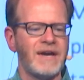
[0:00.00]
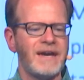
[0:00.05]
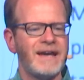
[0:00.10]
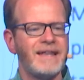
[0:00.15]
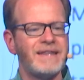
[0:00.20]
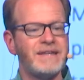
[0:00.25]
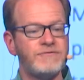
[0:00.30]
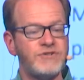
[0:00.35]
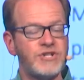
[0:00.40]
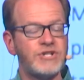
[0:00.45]

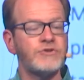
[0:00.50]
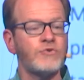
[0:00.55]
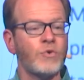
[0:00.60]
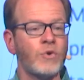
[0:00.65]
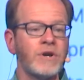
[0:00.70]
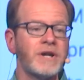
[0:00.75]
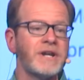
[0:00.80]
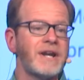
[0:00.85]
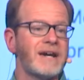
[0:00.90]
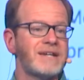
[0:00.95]
and they've just
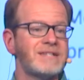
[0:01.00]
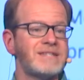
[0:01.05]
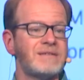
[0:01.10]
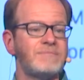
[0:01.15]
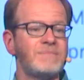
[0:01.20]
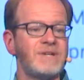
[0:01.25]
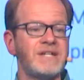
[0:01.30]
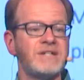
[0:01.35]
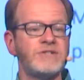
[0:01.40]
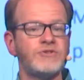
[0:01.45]
organized
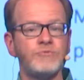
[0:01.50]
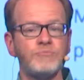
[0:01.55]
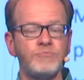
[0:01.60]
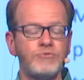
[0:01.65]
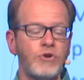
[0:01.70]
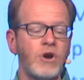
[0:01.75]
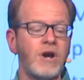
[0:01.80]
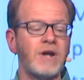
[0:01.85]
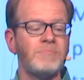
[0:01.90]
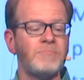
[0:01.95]
them into
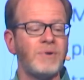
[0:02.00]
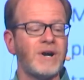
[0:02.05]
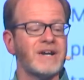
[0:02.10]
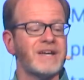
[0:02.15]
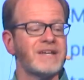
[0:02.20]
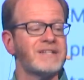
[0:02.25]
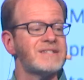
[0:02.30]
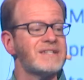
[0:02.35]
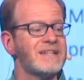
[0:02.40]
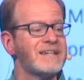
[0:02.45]
broad
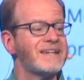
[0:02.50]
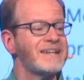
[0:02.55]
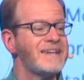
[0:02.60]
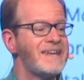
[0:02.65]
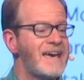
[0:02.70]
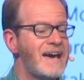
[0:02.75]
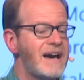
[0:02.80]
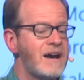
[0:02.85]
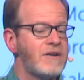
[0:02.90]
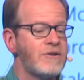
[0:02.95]
buckets like
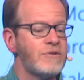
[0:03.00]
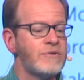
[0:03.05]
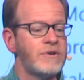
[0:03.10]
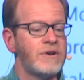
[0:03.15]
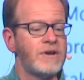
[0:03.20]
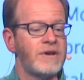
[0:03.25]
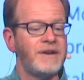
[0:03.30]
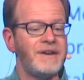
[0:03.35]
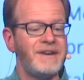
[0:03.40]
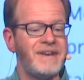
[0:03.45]
now,
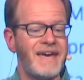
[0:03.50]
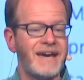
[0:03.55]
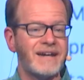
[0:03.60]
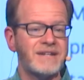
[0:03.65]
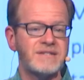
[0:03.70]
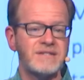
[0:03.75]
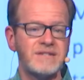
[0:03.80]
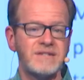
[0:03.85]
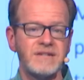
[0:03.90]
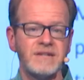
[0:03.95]

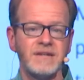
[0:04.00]
next,